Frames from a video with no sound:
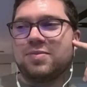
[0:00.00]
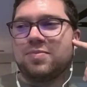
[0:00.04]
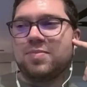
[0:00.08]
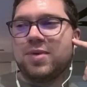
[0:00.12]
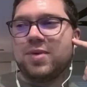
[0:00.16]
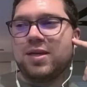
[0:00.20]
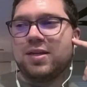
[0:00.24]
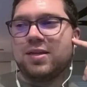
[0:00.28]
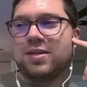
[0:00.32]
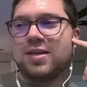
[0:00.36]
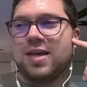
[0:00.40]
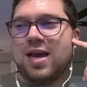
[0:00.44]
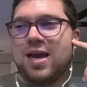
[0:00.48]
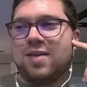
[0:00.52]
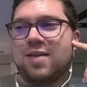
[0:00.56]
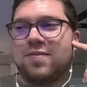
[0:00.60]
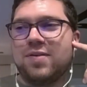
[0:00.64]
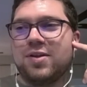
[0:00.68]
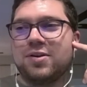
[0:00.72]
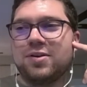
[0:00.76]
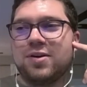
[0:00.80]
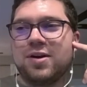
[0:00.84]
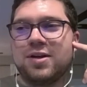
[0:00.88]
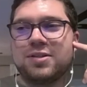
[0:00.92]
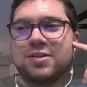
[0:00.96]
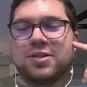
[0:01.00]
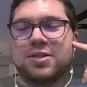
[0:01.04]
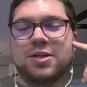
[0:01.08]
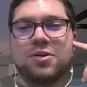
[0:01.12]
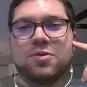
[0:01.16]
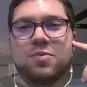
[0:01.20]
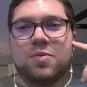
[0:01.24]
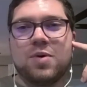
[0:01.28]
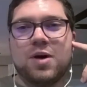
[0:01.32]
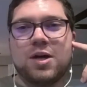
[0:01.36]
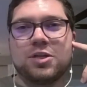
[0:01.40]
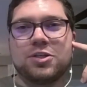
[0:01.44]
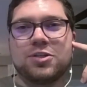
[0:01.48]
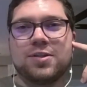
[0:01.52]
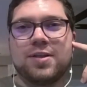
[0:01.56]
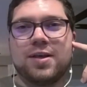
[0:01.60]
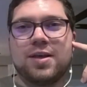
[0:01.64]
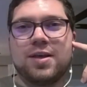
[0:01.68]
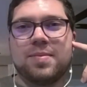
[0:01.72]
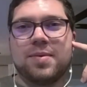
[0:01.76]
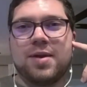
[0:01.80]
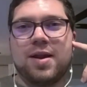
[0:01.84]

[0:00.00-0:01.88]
been kind of interesting to watch them.